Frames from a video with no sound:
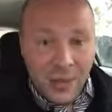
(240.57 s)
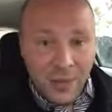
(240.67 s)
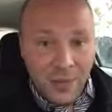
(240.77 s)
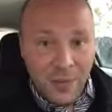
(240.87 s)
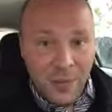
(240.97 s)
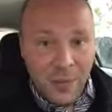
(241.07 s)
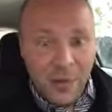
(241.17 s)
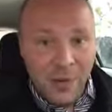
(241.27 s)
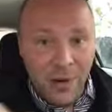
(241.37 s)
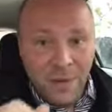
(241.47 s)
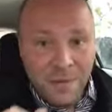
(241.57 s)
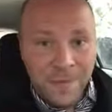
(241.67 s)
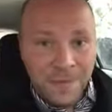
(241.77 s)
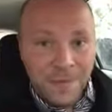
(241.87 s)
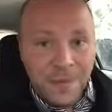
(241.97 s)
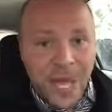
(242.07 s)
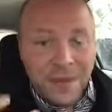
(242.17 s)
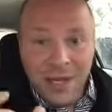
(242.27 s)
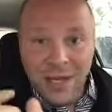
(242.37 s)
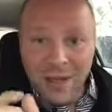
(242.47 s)
people for the most part
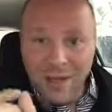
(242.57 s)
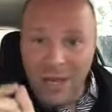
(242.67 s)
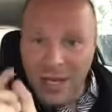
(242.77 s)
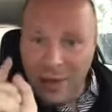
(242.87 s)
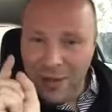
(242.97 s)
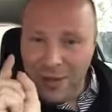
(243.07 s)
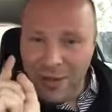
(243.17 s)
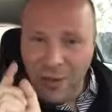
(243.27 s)
at the end of the video, I think it's